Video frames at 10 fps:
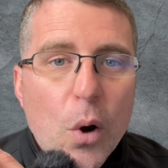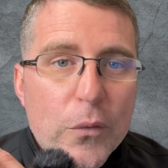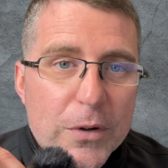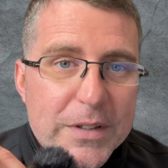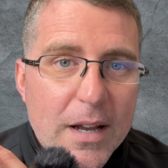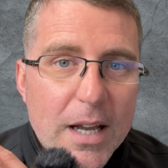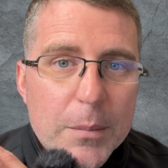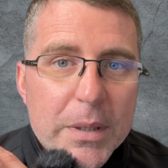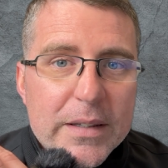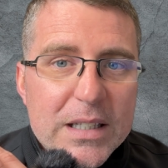Over time,
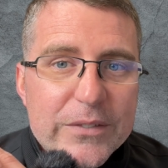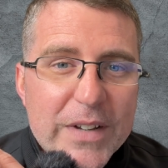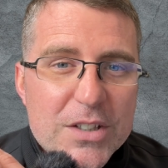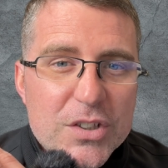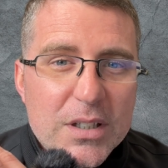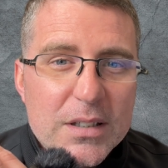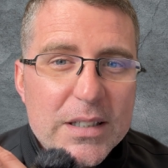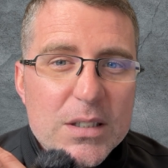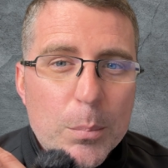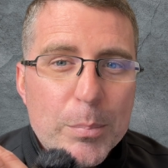the infection can
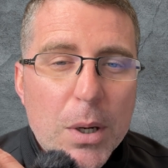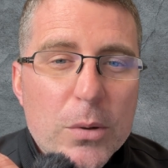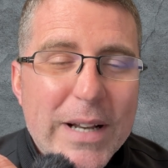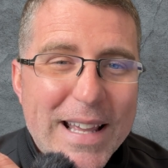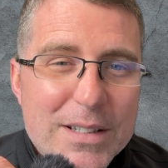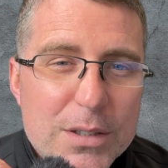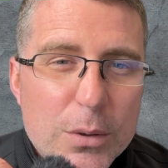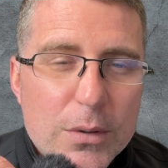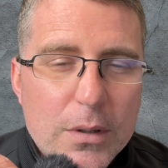lead to bone and tooth